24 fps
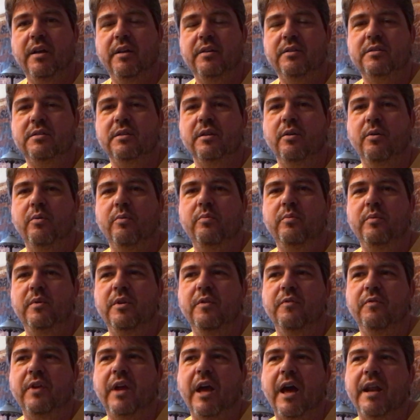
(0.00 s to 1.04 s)
So
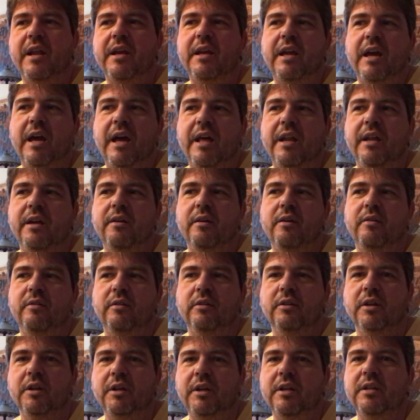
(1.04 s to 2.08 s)
you've got to kind
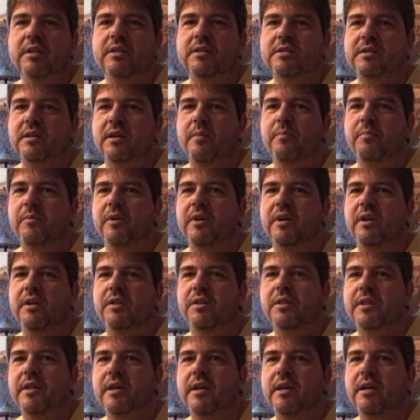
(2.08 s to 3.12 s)
of look at something
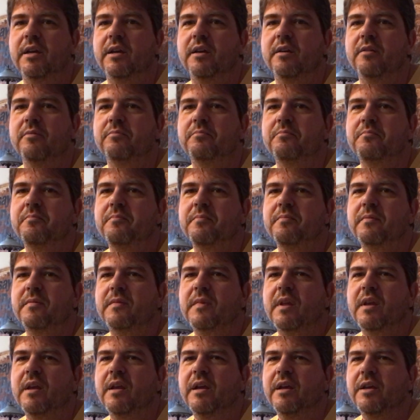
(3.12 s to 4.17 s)
and think,
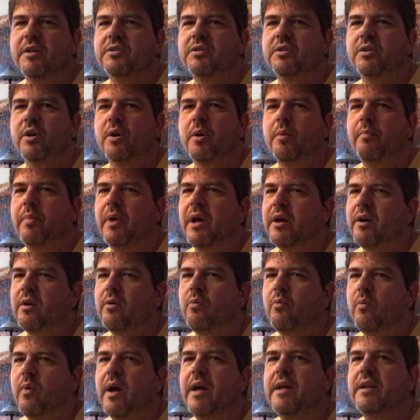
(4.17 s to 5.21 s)
is there a
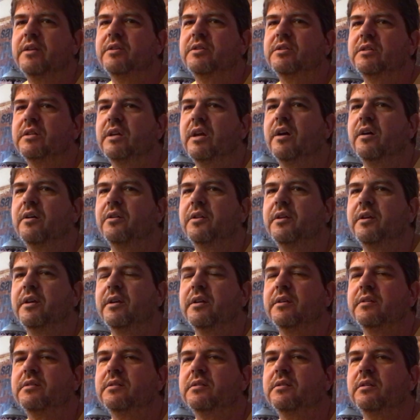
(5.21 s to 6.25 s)
better way to sell
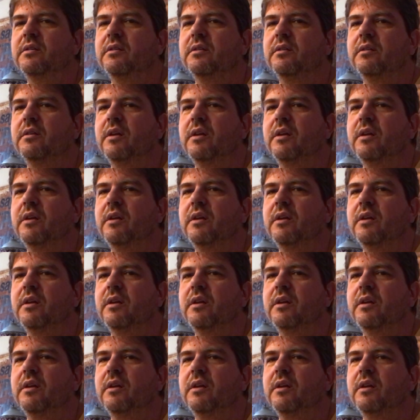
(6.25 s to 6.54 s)
this?